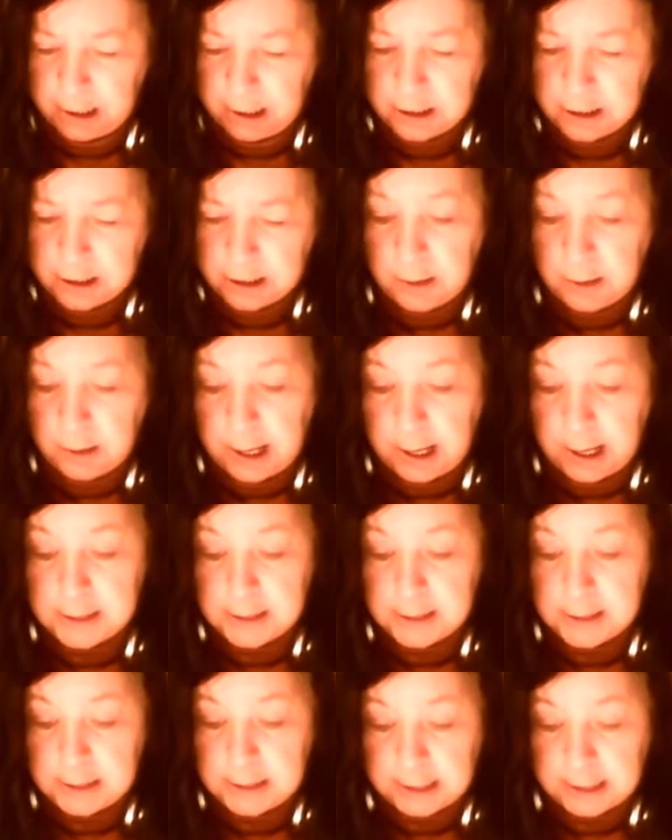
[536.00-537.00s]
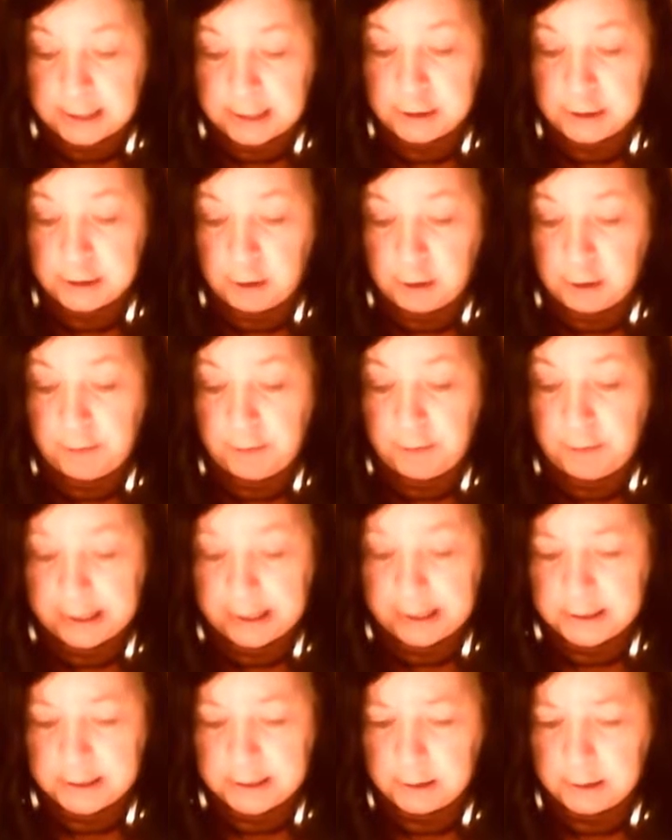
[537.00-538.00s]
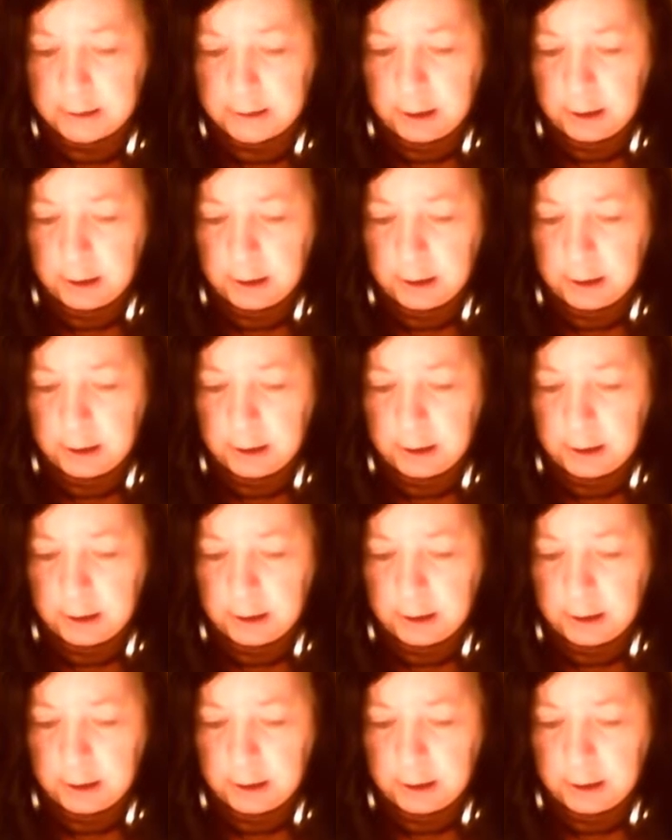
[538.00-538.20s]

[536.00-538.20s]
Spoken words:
so I asked the taxi driver Edson